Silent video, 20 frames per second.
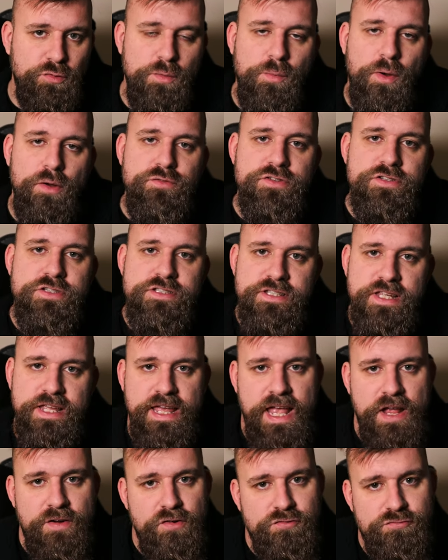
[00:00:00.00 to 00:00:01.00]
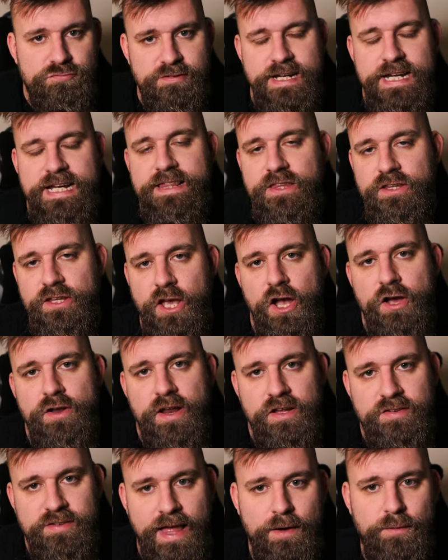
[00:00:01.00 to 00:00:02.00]
We won't just sit here and read the
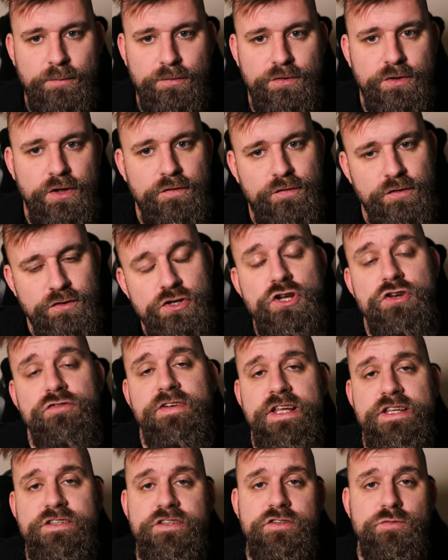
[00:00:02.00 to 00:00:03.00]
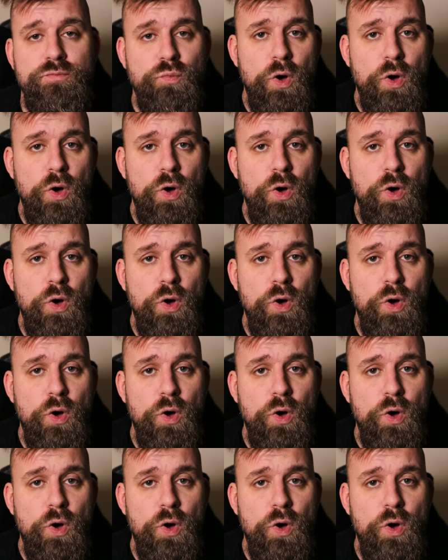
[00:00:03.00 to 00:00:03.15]
Codex out to you for two reasons.